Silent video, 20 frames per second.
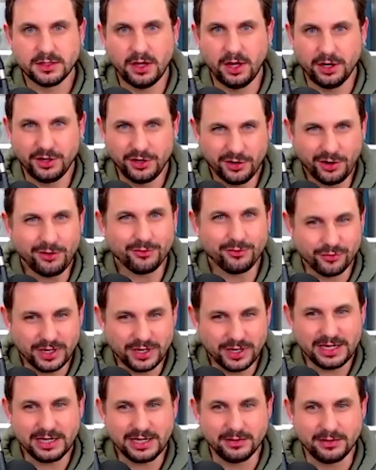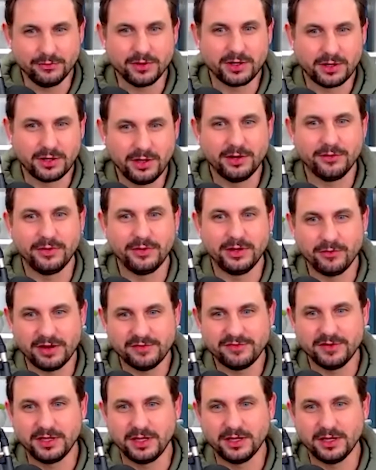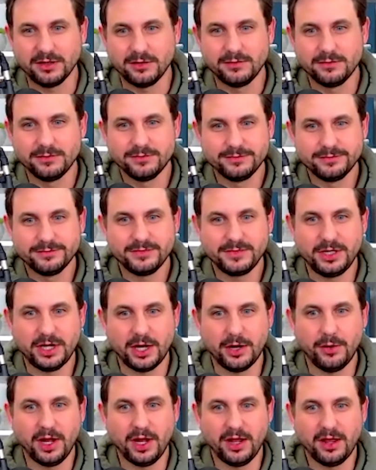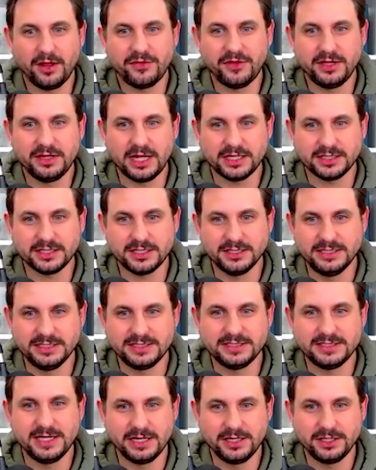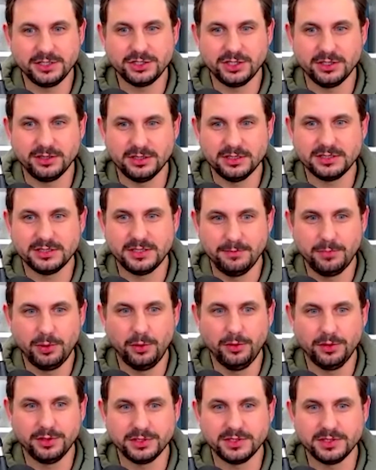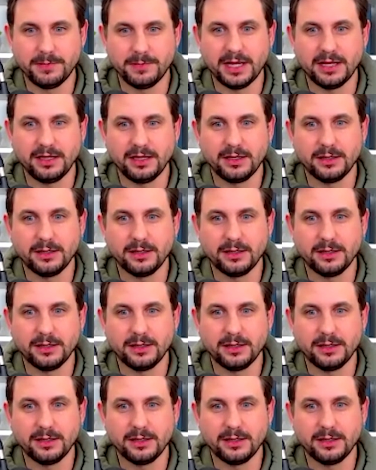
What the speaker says: are not really recurring revenue. You know, I think that's a distinction that's important to make.